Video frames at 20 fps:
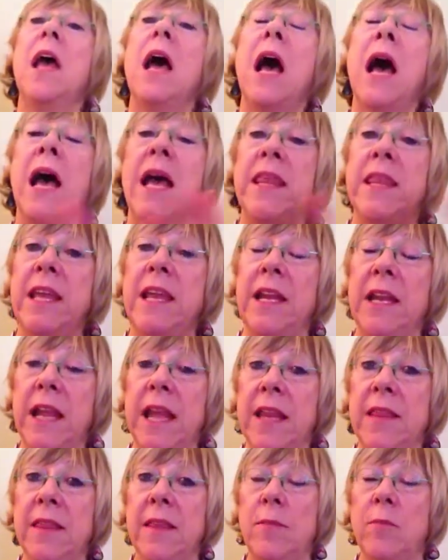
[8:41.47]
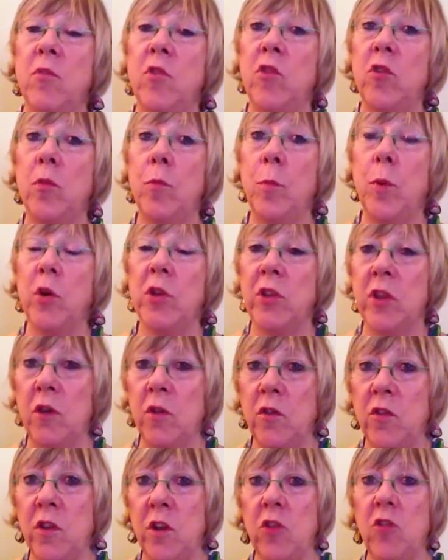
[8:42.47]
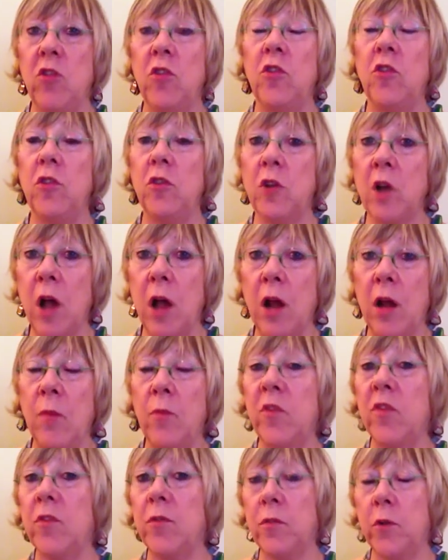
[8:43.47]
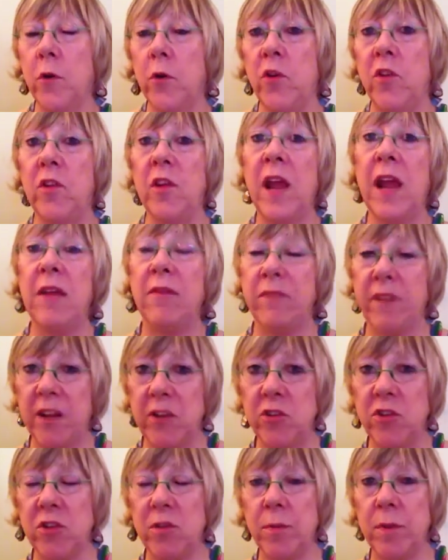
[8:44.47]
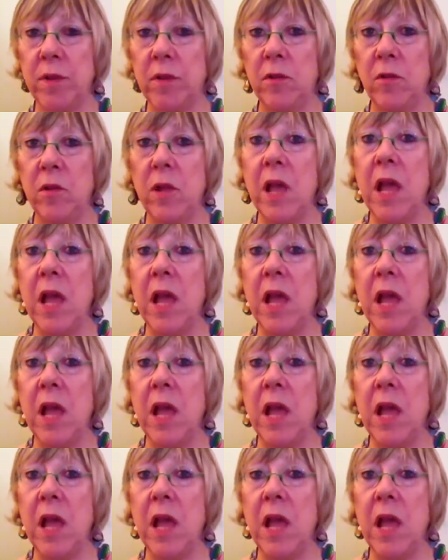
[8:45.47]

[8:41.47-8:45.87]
I then get them to put those into two columns, fruit and vegetable.